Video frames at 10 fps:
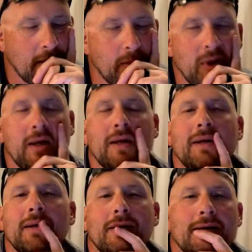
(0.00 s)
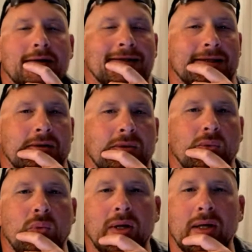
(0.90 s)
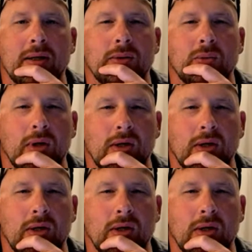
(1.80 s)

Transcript: I mean, we